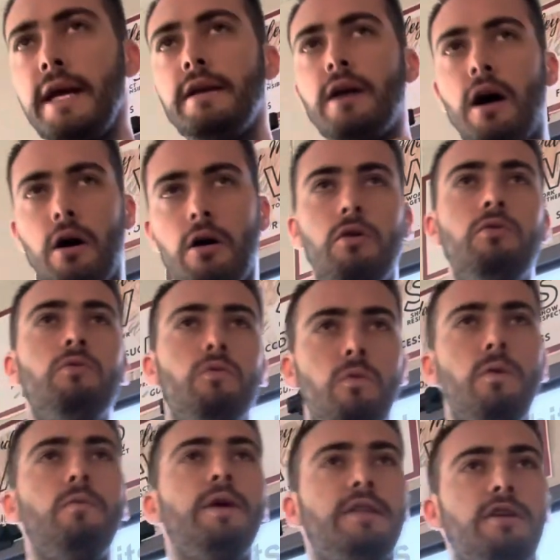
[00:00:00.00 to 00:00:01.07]
know
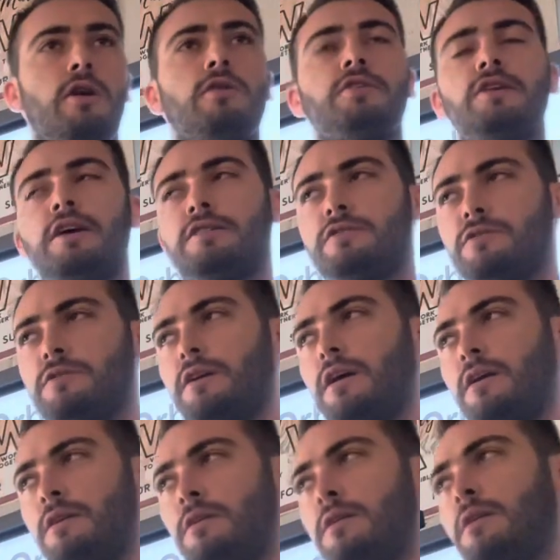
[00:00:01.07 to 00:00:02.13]
when we talked
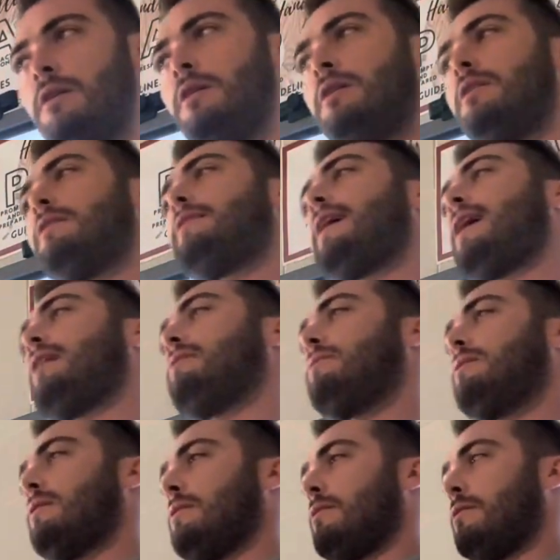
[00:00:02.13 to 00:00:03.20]
yesterday that
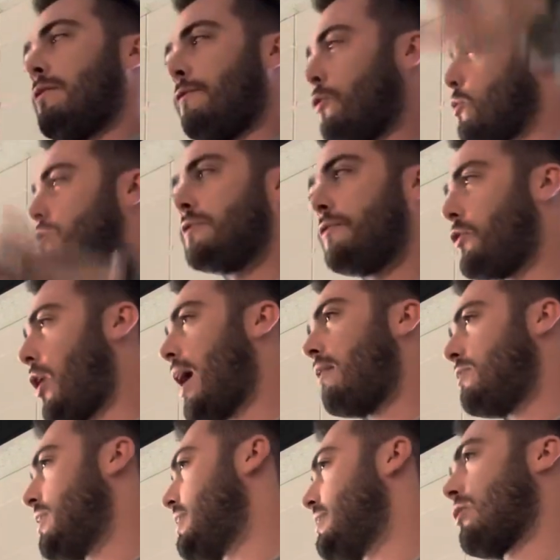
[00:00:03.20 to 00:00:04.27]
the force of
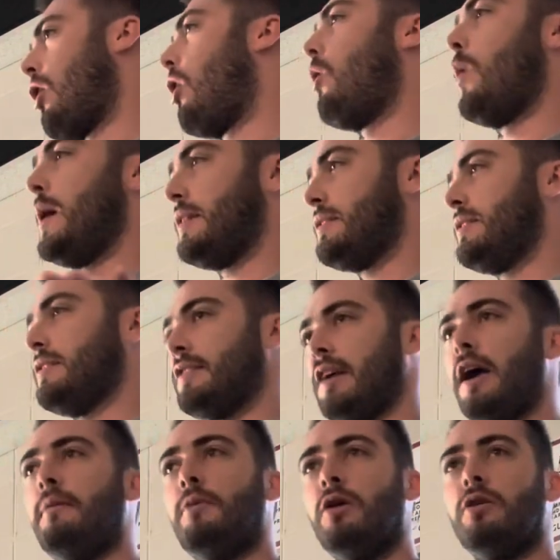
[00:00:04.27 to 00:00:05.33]
gravity is always the
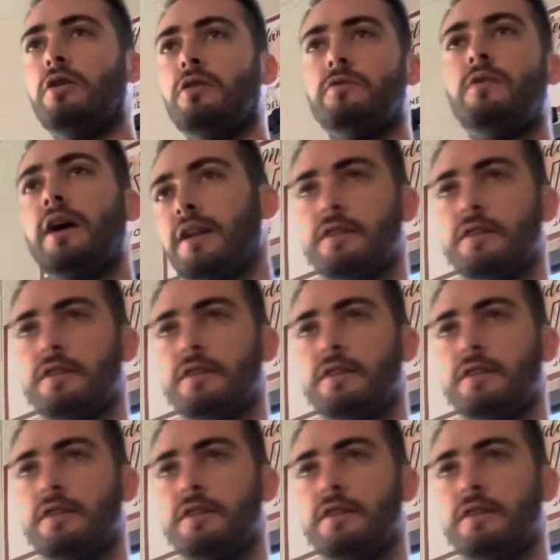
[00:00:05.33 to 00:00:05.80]
same on Earth, right?